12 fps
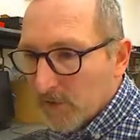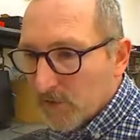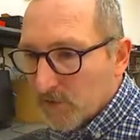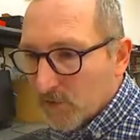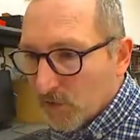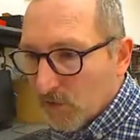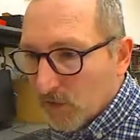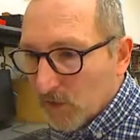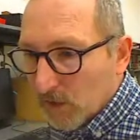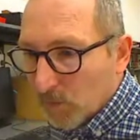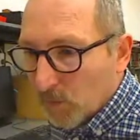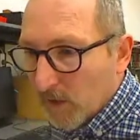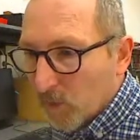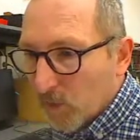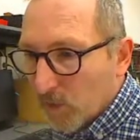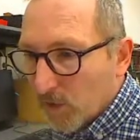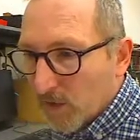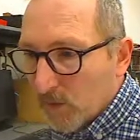circuit that we're
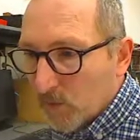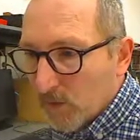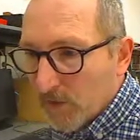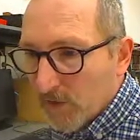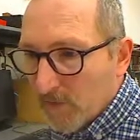working with.